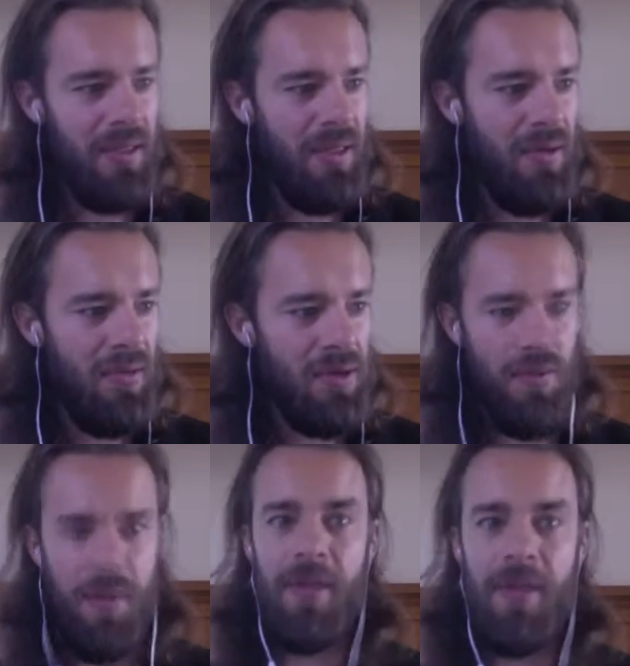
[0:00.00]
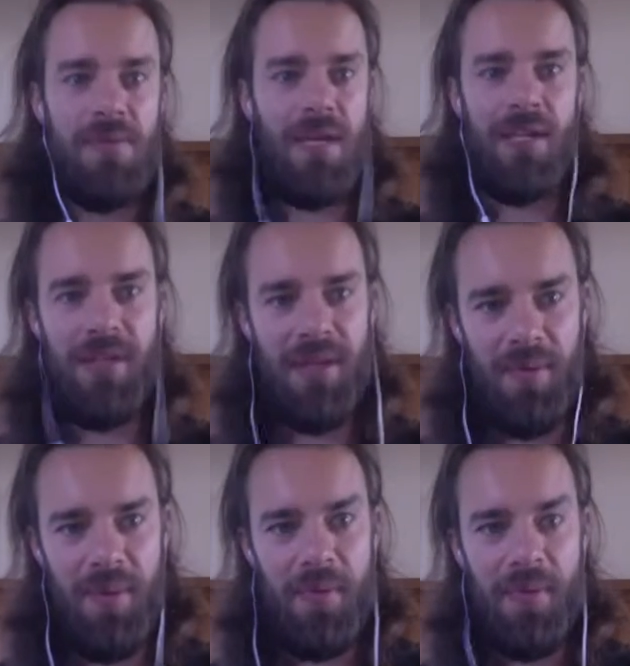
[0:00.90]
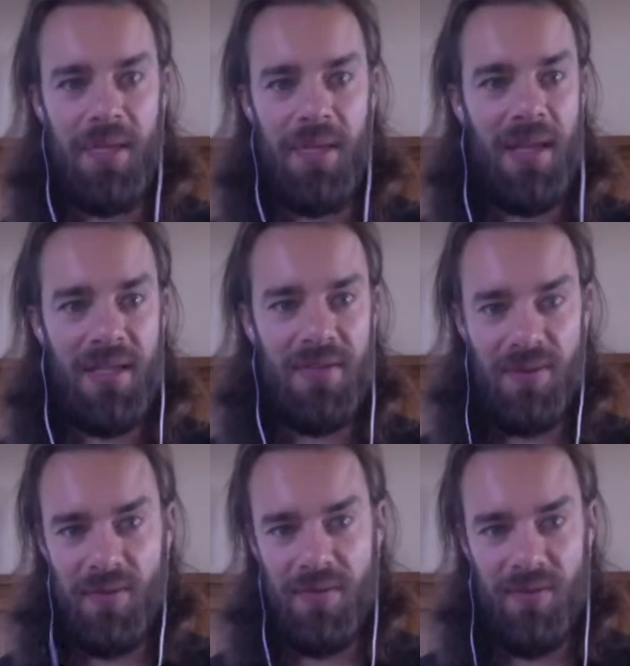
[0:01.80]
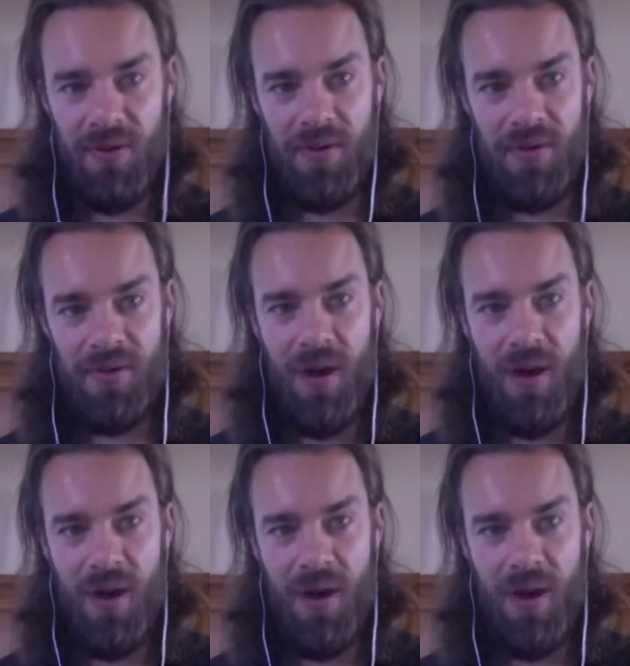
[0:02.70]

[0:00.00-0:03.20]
which Remix was actually like people really liked for